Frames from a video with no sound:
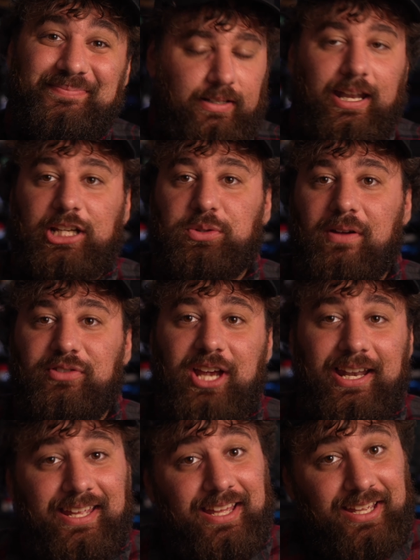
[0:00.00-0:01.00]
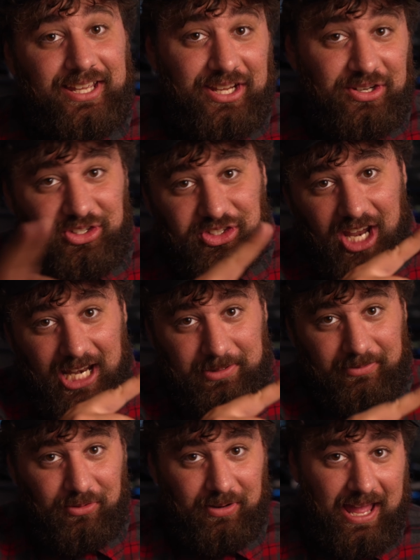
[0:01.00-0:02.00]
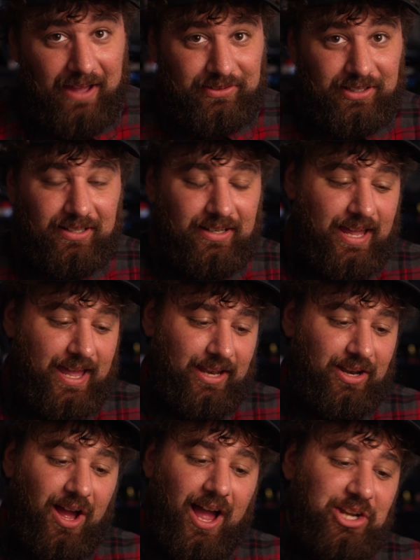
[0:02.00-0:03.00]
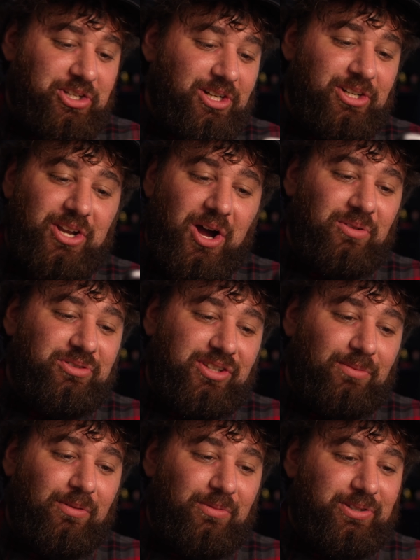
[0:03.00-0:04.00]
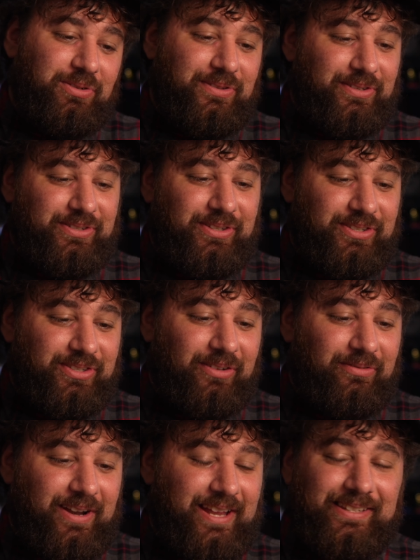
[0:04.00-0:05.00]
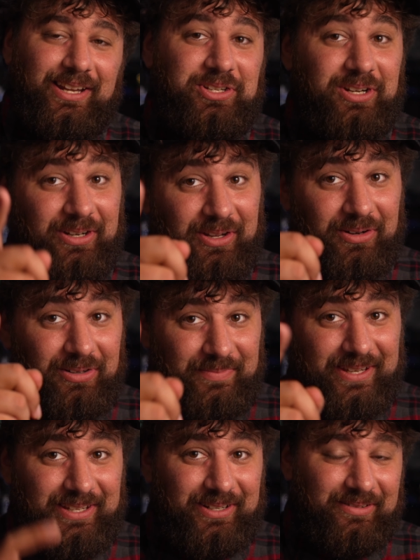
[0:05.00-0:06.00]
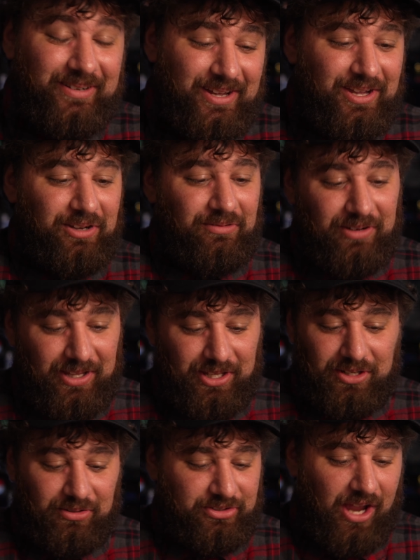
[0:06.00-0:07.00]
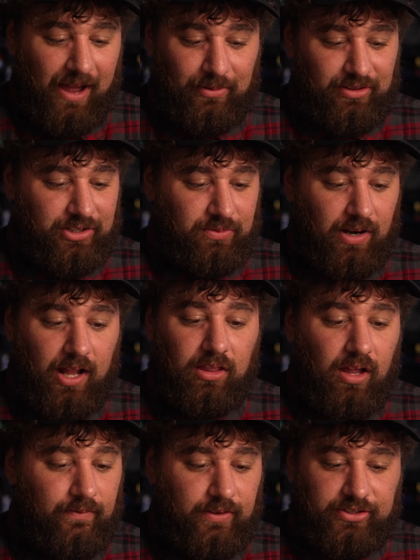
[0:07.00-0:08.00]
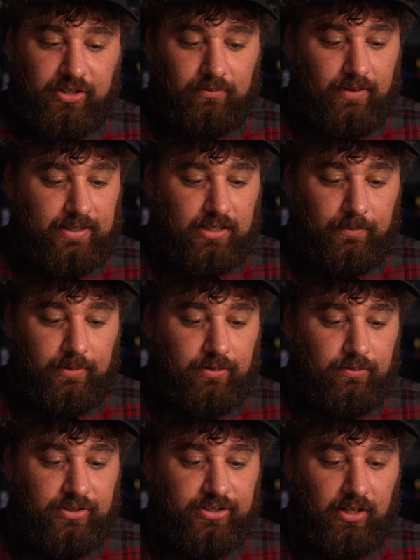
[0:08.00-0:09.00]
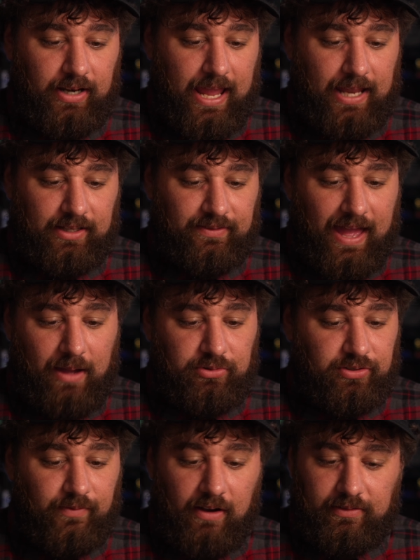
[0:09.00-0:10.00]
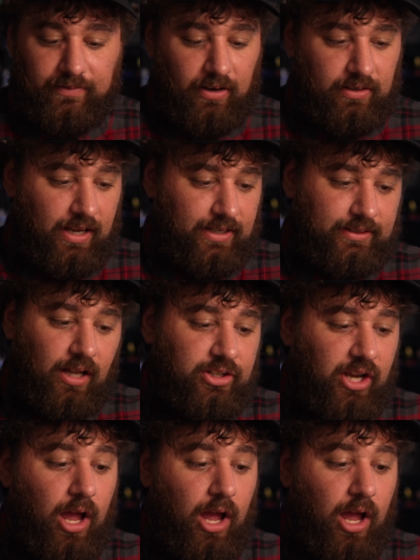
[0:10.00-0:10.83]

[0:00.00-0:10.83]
Next, we have Jenny. here's James before and after, and I should have known someone would do the sun rays, and I should have known it would be you. Really good job on this one. I love the sun rays coming through the sun. Adding that was a very, very nice touch.